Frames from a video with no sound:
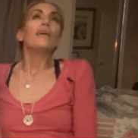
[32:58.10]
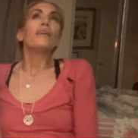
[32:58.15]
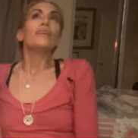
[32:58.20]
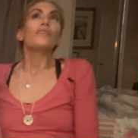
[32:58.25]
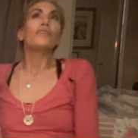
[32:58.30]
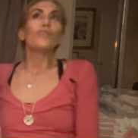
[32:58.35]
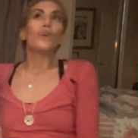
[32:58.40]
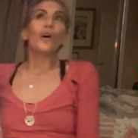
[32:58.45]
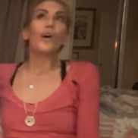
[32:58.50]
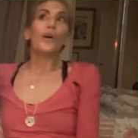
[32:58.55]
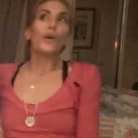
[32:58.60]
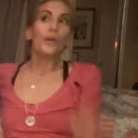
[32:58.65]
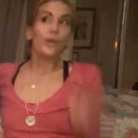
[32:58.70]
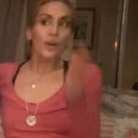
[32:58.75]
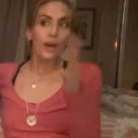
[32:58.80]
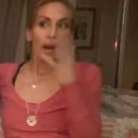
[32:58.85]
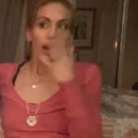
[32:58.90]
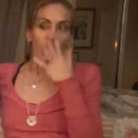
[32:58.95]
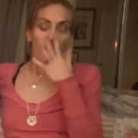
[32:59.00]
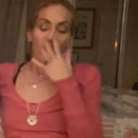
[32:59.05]
So,
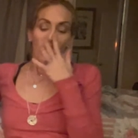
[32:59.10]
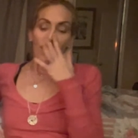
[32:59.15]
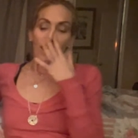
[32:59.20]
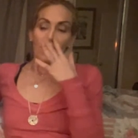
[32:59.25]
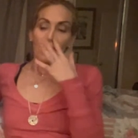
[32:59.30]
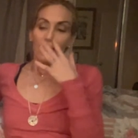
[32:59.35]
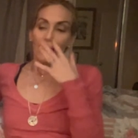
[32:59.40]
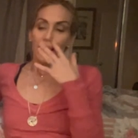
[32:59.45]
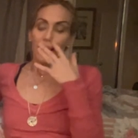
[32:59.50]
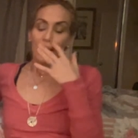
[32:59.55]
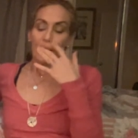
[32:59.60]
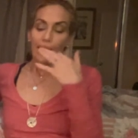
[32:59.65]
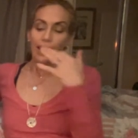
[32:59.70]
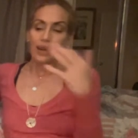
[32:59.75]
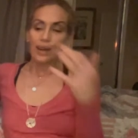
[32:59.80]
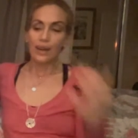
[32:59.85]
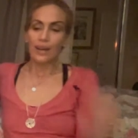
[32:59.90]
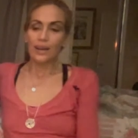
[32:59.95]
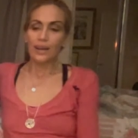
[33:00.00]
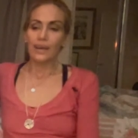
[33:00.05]

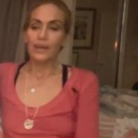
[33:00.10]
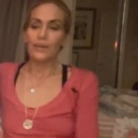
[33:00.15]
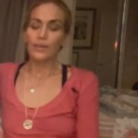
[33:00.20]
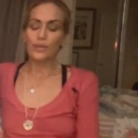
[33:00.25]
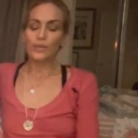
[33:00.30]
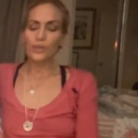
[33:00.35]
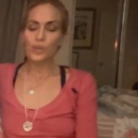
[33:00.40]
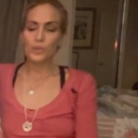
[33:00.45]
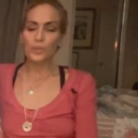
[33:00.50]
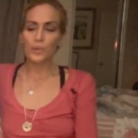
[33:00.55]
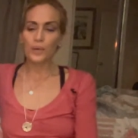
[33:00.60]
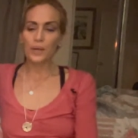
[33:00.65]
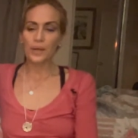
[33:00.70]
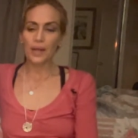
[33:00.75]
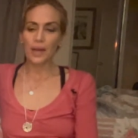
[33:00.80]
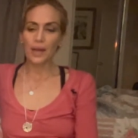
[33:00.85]
what was the point of